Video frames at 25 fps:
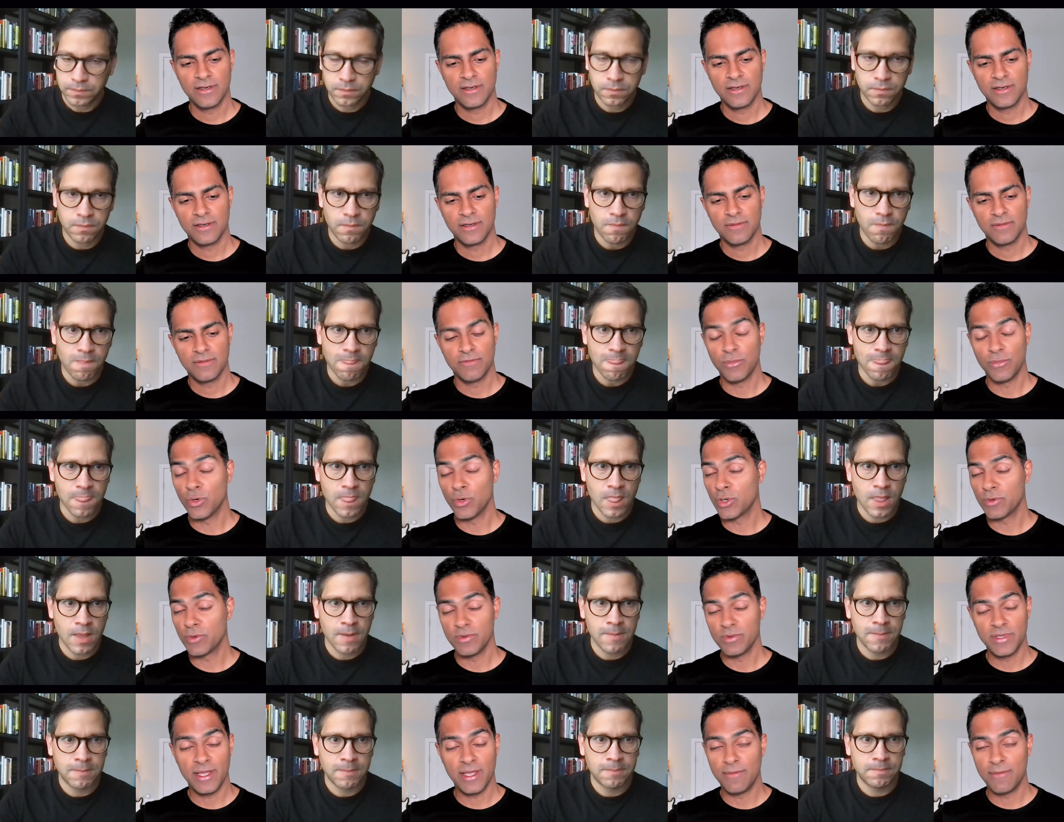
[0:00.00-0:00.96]
Speaker 1: more than
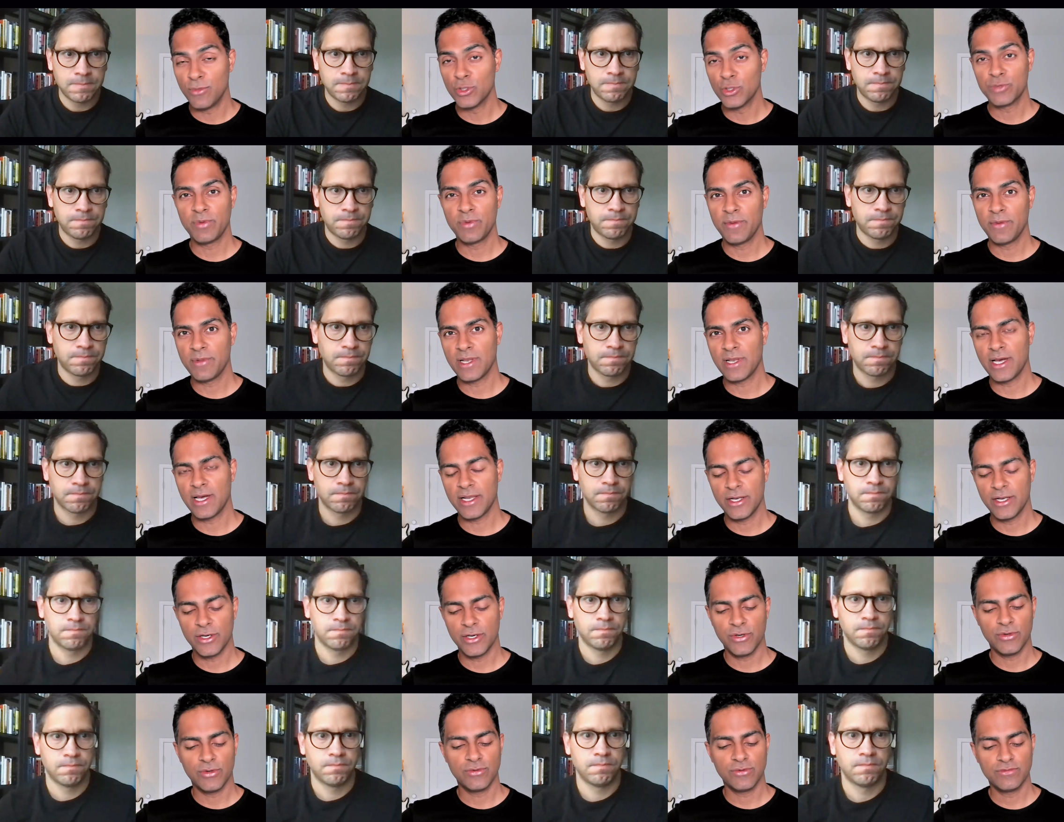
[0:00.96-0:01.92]
most people I know.
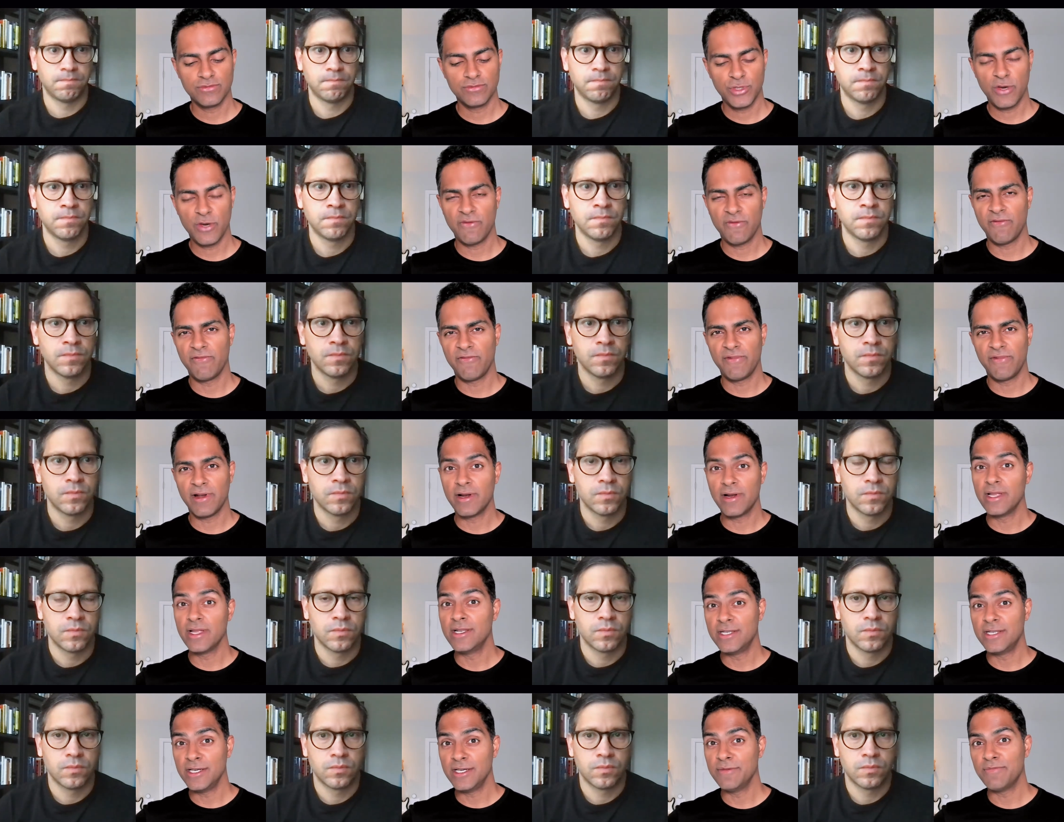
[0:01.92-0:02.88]
You have a very
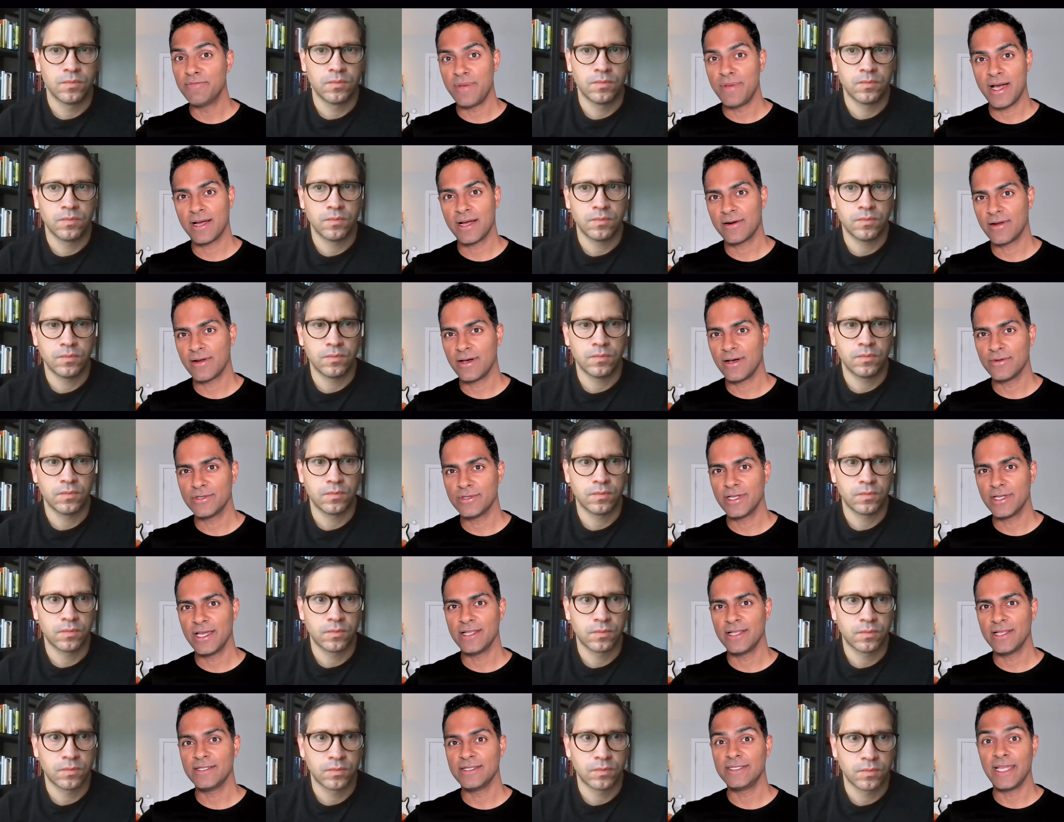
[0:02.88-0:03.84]
deep background in
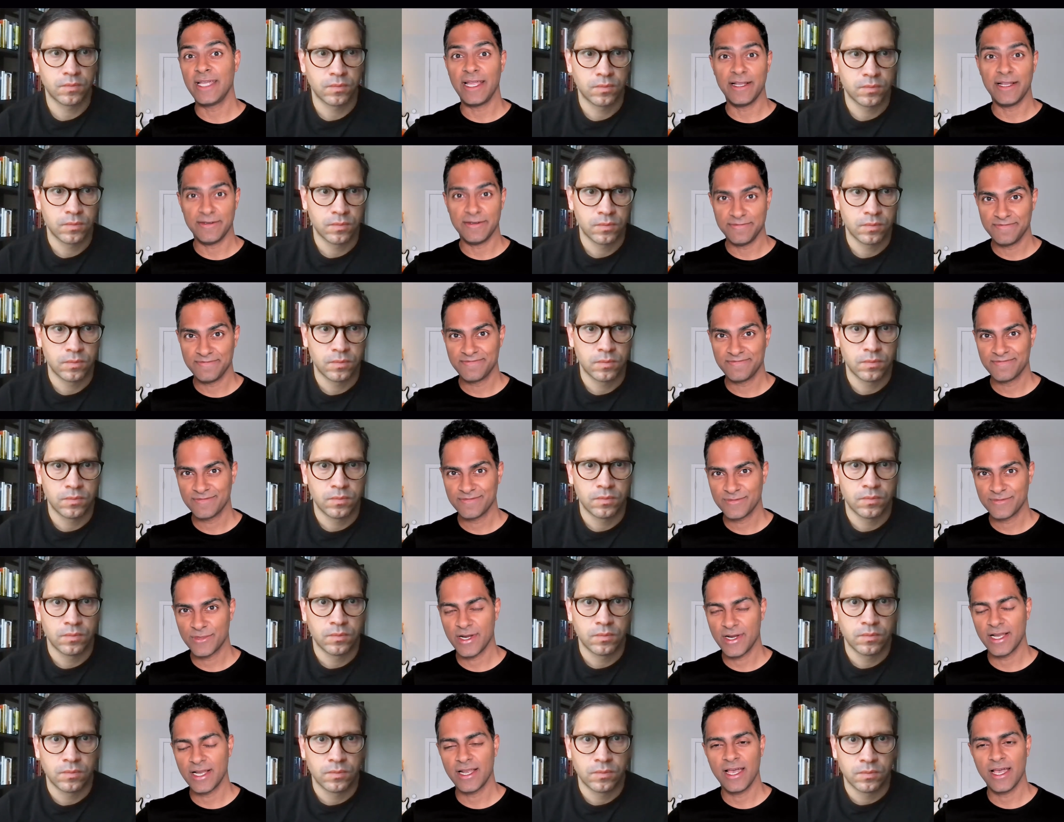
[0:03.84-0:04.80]
data, right?
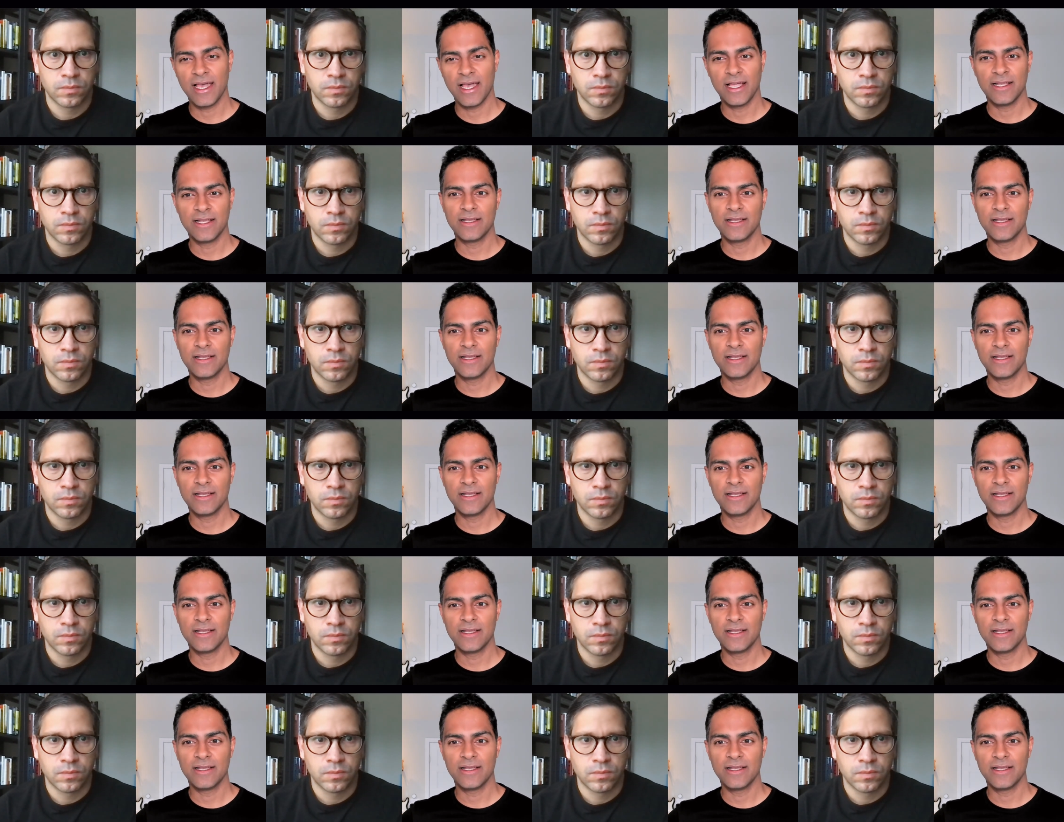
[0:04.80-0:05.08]
And